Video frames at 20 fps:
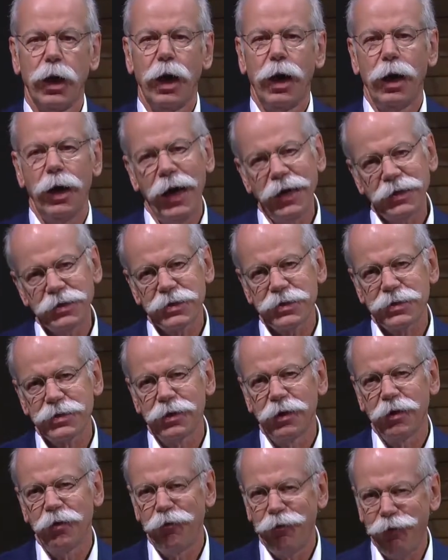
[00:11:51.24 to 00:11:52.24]
Let's
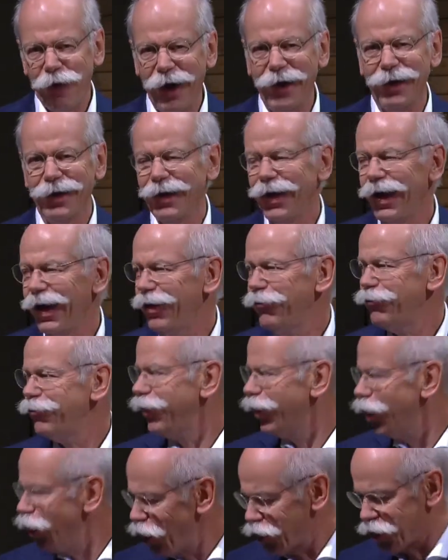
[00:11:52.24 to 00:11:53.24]
finally have
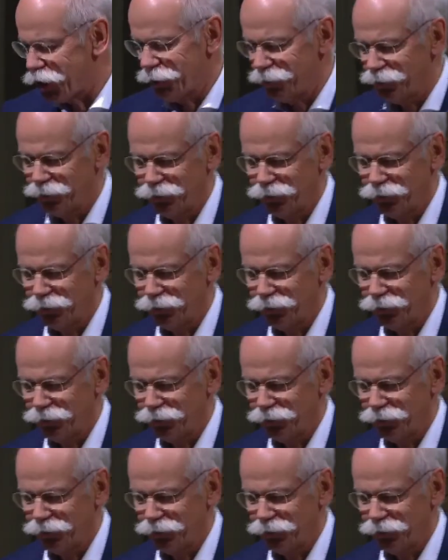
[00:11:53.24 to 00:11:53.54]
a look.